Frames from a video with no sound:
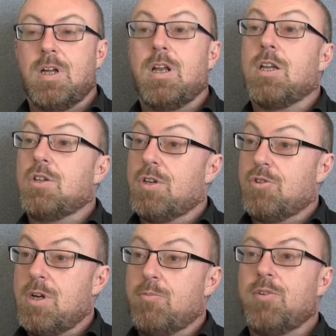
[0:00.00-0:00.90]
Unless you're
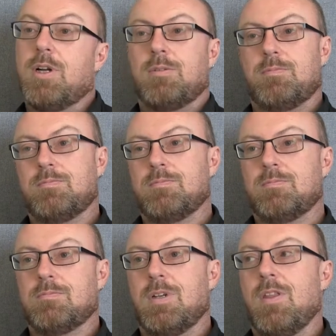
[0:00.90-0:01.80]
at Traumfrau.
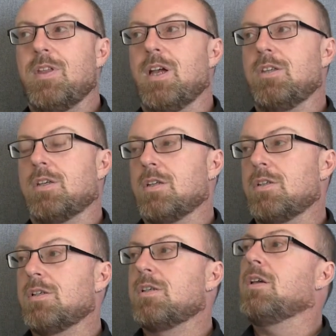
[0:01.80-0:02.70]
And then you get
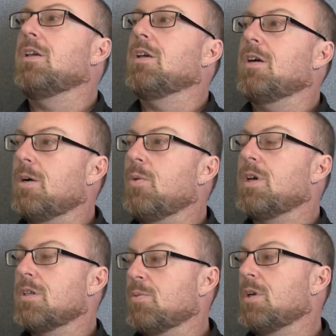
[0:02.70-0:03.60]
to see, oh,
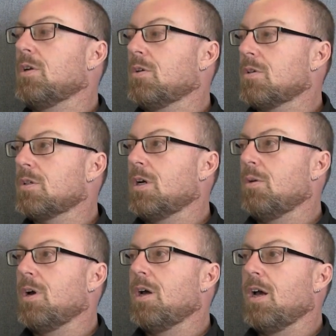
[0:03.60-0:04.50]
that's what it looks
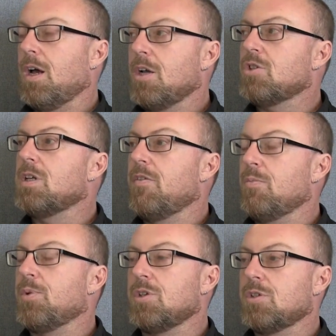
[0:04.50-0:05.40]
like, where actually
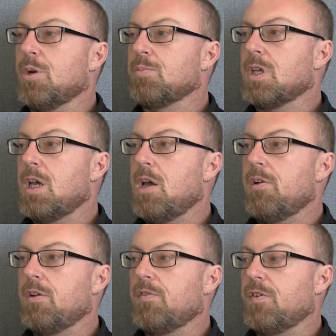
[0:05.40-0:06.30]
everybody stops
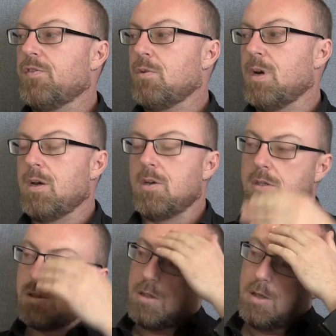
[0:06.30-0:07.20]
caring for a few
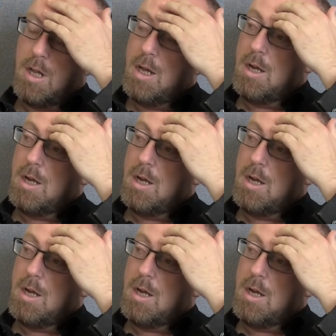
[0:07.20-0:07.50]
hours and